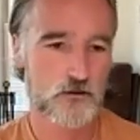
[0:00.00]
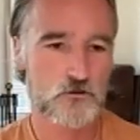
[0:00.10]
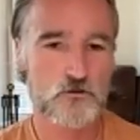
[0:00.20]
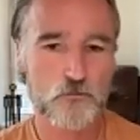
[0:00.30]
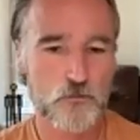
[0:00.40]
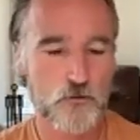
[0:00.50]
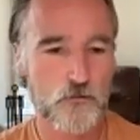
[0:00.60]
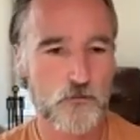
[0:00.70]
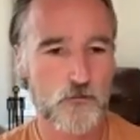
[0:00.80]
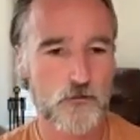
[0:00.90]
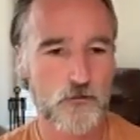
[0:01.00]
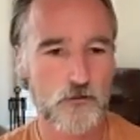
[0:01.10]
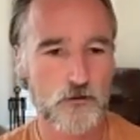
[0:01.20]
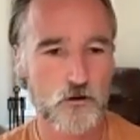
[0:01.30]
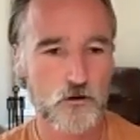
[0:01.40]
Europe.
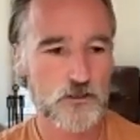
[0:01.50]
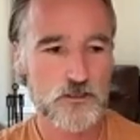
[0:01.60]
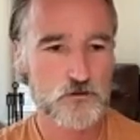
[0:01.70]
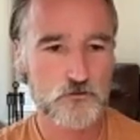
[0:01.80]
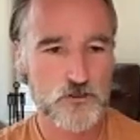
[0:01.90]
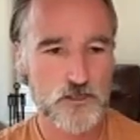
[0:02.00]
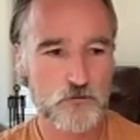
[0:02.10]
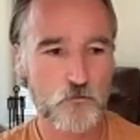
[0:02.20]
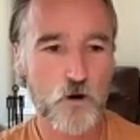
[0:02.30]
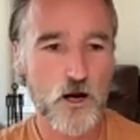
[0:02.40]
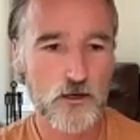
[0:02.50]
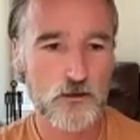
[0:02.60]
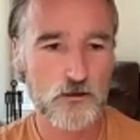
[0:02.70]
All kids do the same. Why?